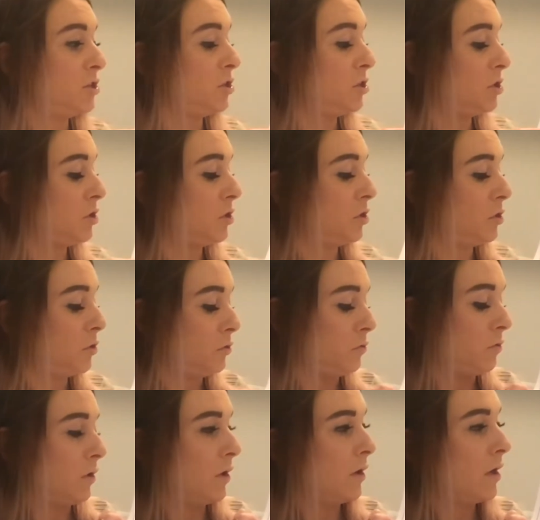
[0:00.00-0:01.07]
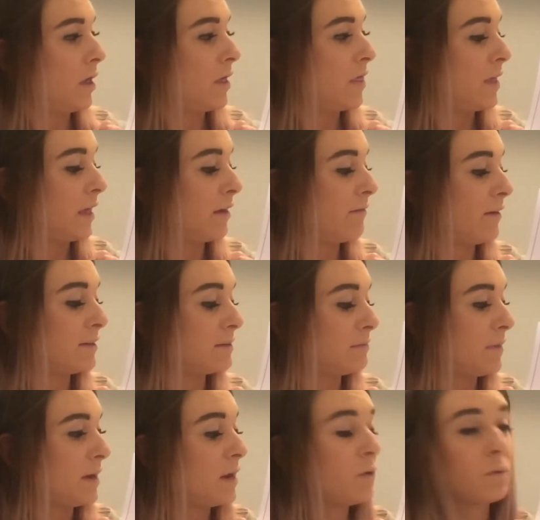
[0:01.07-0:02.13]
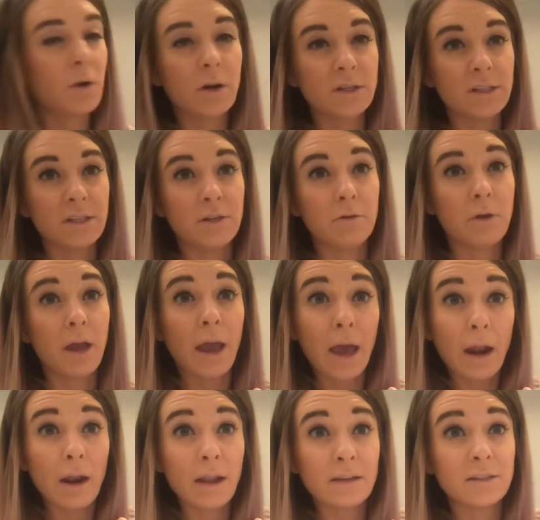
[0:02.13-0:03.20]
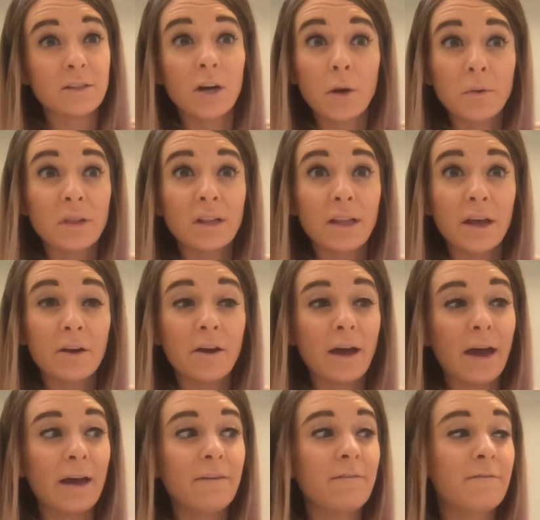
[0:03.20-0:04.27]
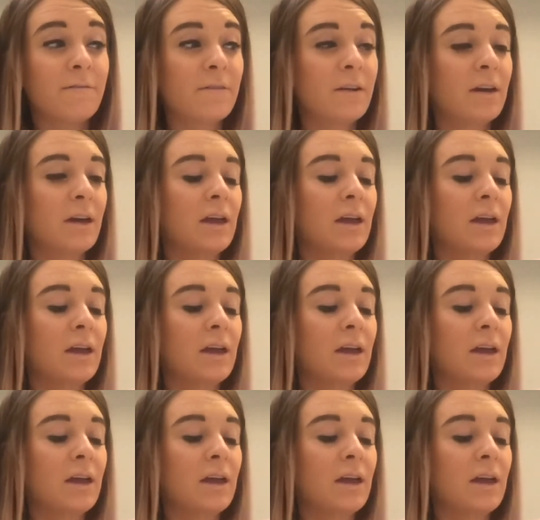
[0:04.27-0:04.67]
you think of as many words as you can that start with the letter F,